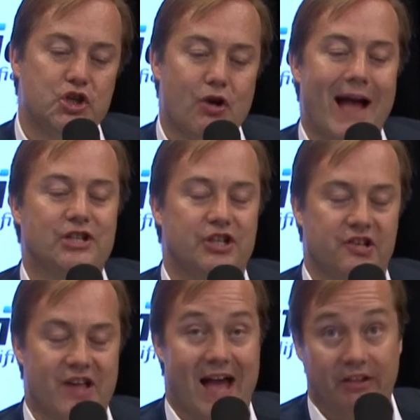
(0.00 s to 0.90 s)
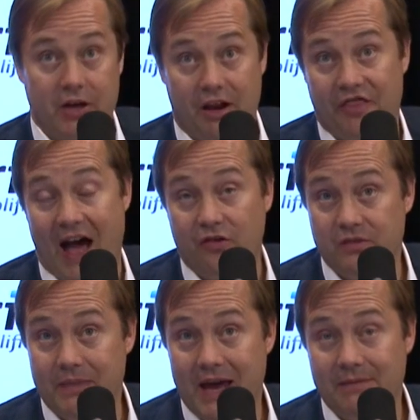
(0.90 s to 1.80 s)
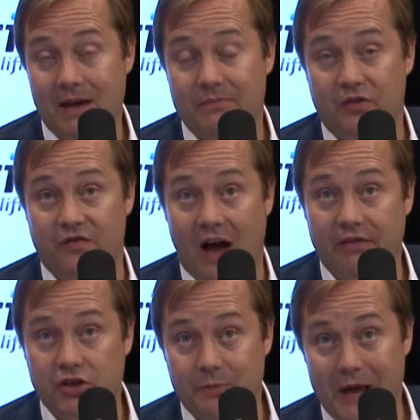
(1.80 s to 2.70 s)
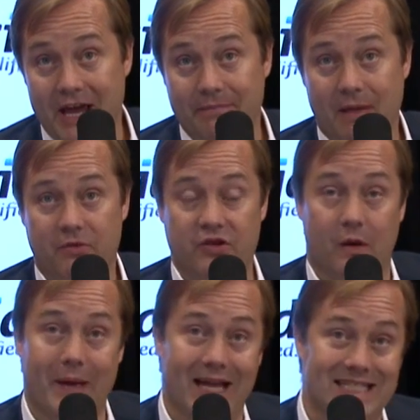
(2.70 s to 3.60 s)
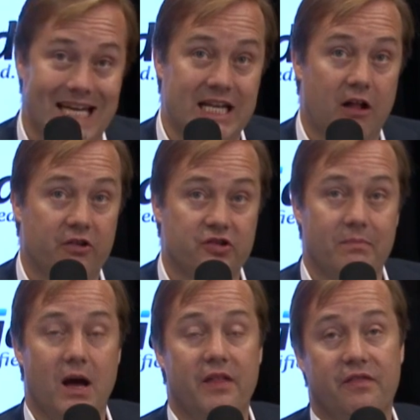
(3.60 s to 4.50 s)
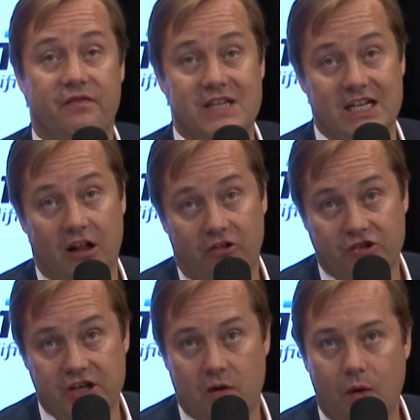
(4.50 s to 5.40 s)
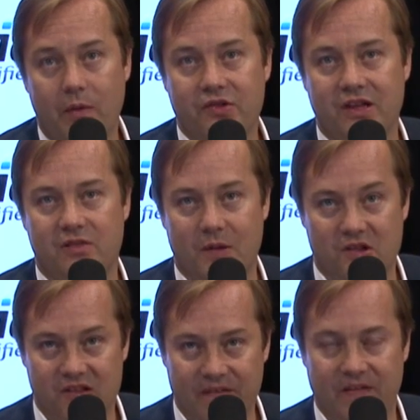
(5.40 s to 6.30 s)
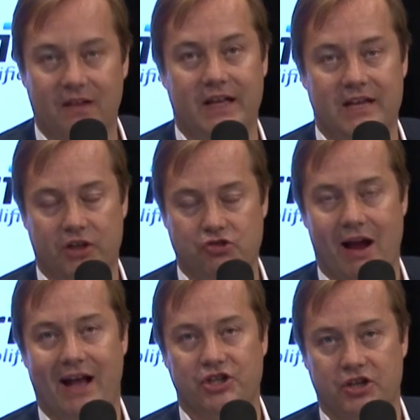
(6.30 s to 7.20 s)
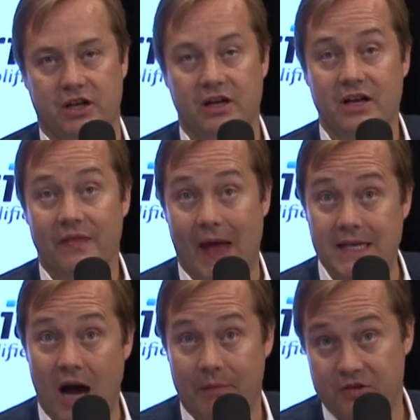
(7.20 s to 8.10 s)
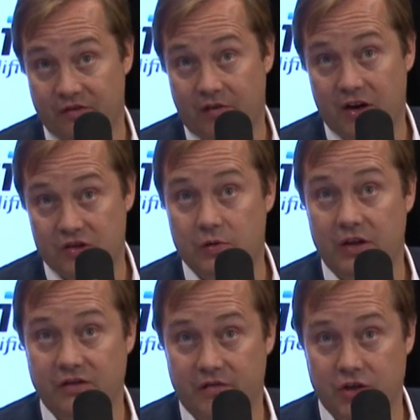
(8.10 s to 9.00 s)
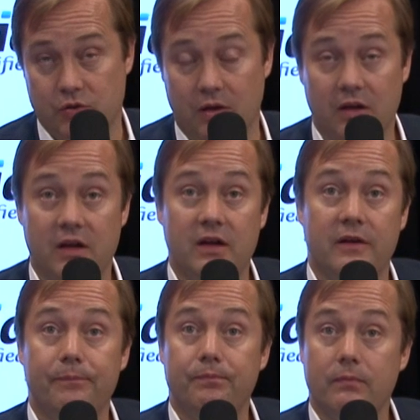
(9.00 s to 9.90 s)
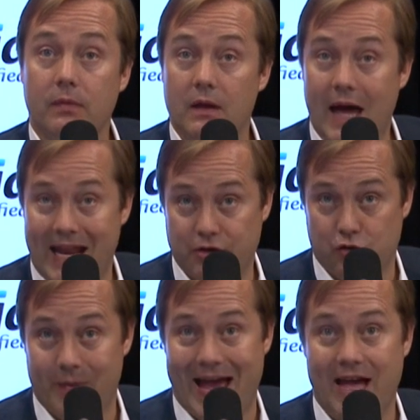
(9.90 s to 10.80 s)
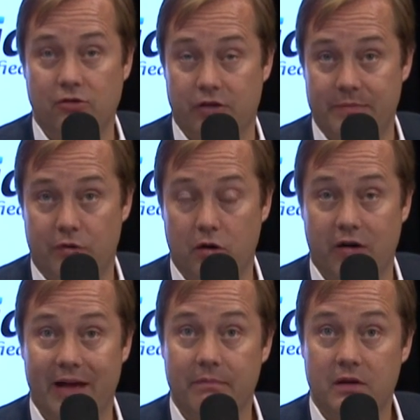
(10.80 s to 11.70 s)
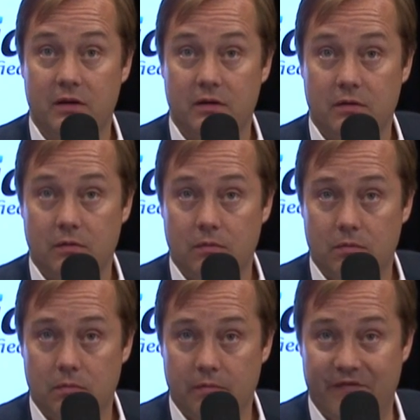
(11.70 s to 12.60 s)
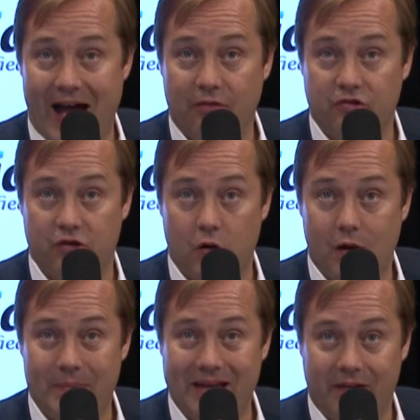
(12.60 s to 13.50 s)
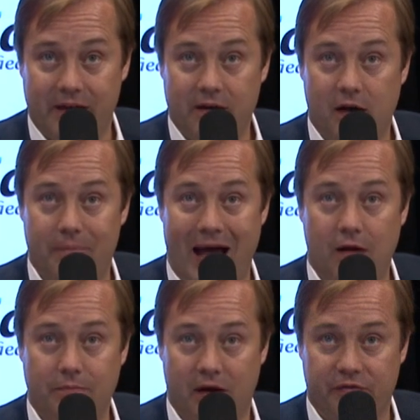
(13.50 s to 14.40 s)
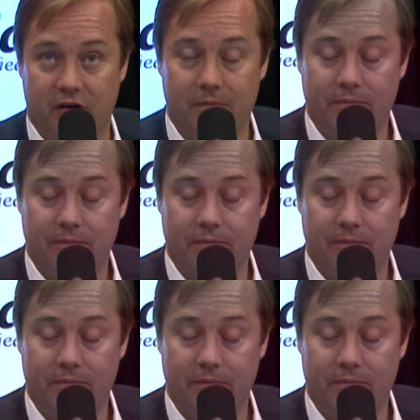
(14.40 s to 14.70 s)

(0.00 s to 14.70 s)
traction exactly? You had 1,000 paying members, 500 paying members. They were paying $10 a month, $10 a year. What was it specifically in the traction that Thomas, a very astute individual at AngelPad, great program, found so appealing about Buffer?